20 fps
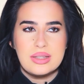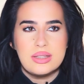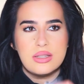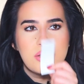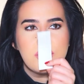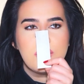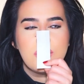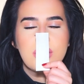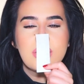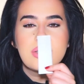
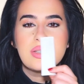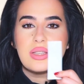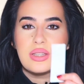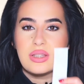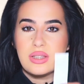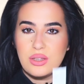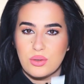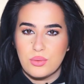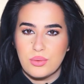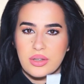This feels
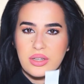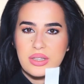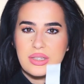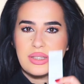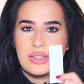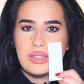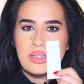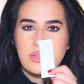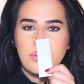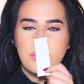
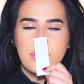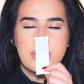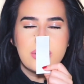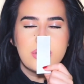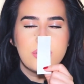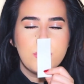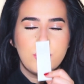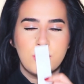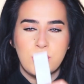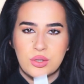serious, this
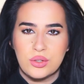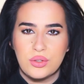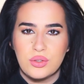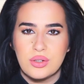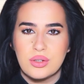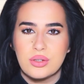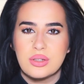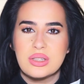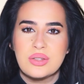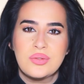feels
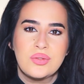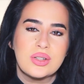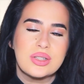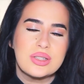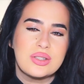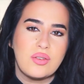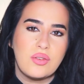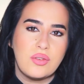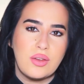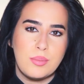modern, this
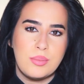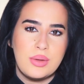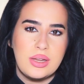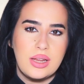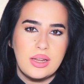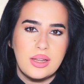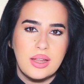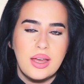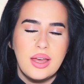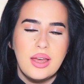feels
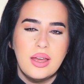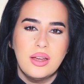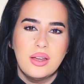feminine,